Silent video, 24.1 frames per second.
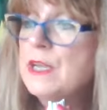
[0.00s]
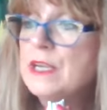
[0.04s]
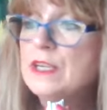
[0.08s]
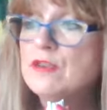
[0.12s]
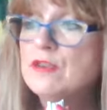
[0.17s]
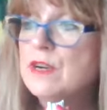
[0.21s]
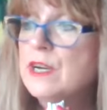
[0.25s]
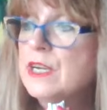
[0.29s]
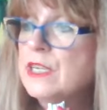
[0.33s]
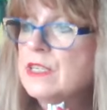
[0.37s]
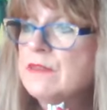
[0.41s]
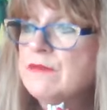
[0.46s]
big
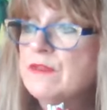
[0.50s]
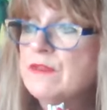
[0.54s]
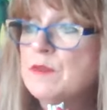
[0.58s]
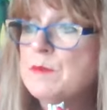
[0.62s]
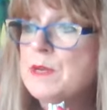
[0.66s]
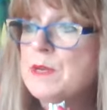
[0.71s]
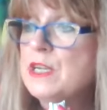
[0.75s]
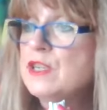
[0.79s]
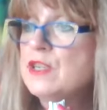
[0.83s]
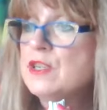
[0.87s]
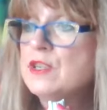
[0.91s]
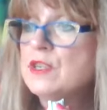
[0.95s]

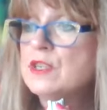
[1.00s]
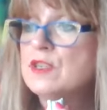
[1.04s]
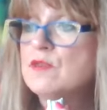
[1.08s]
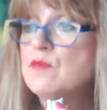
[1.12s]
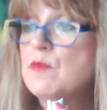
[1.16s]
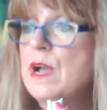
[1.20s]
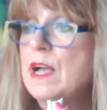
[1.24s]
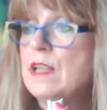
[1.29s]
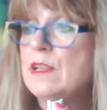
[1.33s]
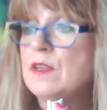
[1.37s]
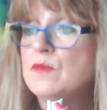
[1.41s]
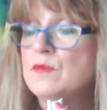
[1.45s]
transformation as
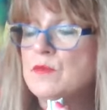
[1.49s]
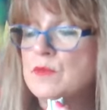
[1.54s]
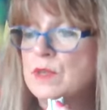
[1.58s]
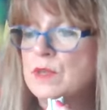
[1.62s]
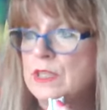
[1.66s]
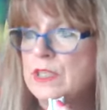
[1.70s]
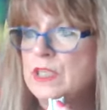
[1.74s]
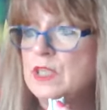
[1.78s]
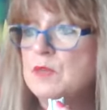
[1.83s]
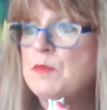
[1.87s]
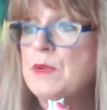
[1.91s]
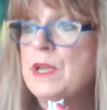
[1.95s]
well. It
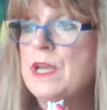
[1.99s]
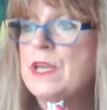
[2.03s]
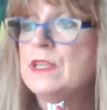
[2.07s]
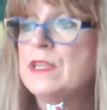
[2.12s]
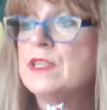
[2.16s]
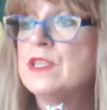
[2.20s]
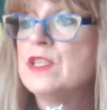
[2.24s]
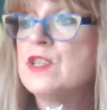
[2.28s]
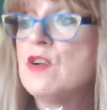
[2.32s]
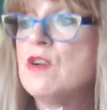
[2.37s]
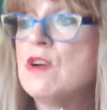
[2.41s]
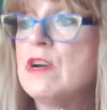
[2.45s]
really
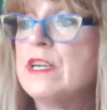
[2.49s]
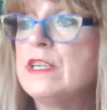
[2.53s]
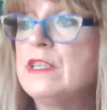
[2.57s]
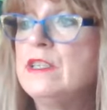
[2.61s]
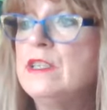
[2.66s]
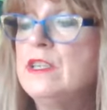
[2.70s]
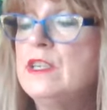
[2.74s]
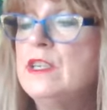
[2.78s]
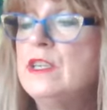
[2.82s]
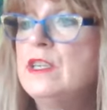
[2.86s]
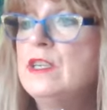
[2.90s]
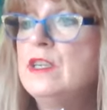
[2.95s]
depends
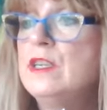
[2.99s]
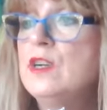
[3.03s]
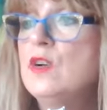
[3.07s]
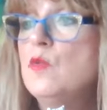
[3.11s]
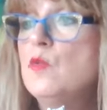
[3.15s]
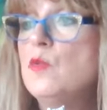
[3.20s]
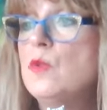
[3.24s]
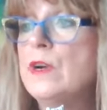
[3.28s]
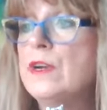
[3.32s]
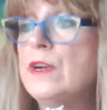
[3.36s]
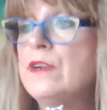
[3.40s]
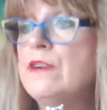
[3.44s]
on
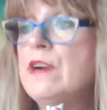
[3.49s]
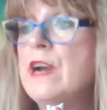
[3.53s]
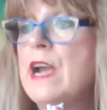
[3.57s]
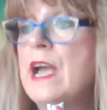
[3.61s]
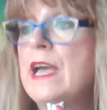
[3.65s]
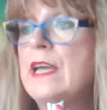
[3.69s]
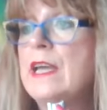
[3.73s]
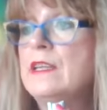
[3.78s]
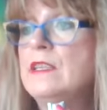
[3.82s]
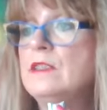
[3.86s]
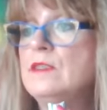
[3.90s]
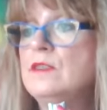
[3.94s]
where you're
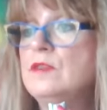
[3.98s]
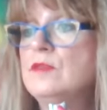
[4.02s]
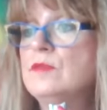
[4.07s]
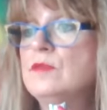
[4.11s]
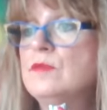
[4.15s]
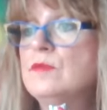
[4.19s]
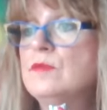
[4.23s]
at.